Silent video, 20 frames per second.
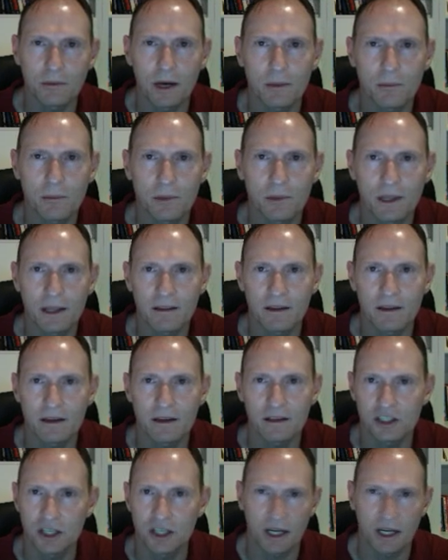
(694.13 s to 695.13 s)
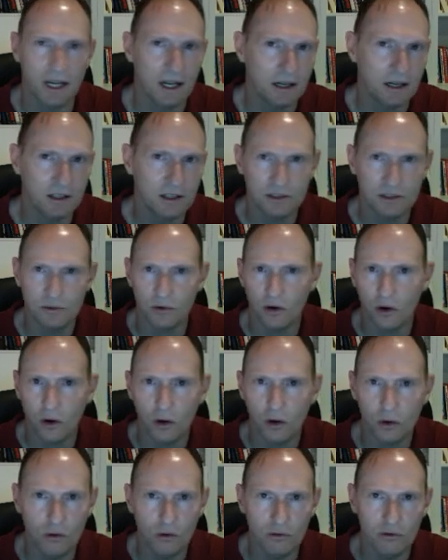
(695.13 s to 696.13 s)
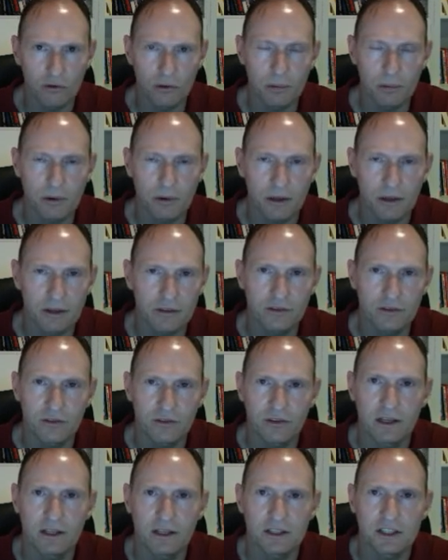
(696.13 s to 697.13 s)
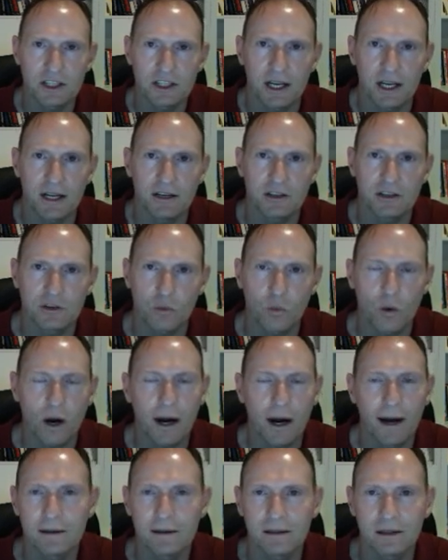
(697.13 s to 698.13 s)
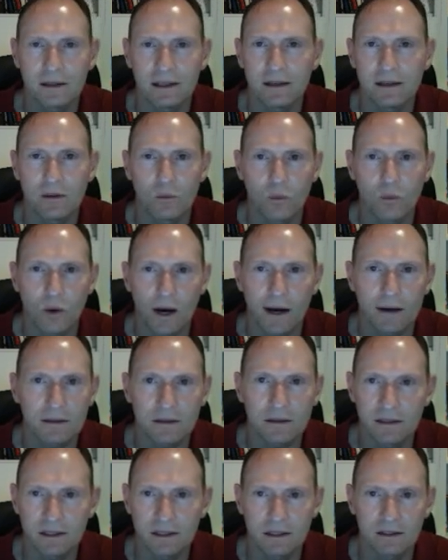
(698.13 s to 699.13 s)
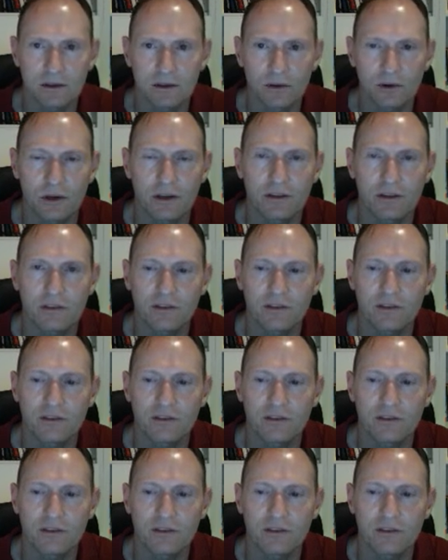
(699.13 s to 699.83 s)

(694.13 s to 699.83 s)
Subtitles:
might be that it changed all over the place or that it changed wildly, it wildly increased.